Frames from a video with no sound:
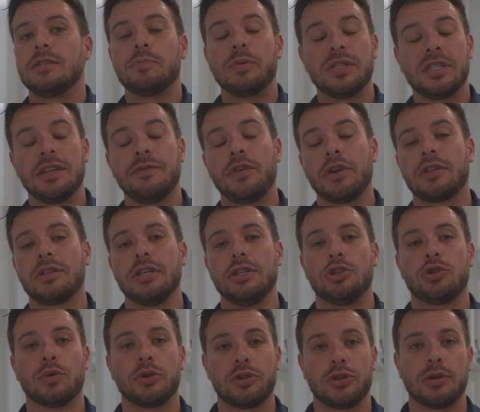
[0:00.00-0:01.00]
specifically
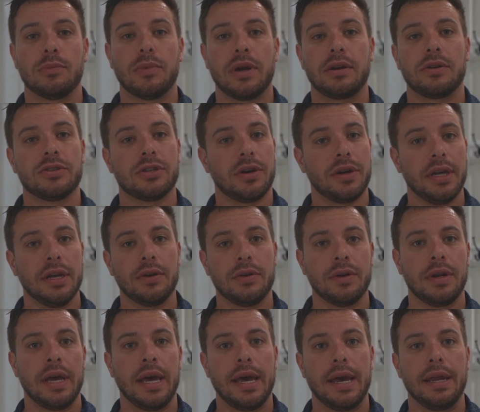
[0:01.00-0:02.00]
short-term rentals on
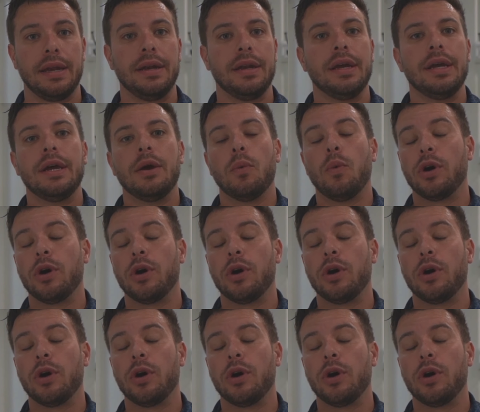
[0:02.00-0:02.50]
Hilton Head,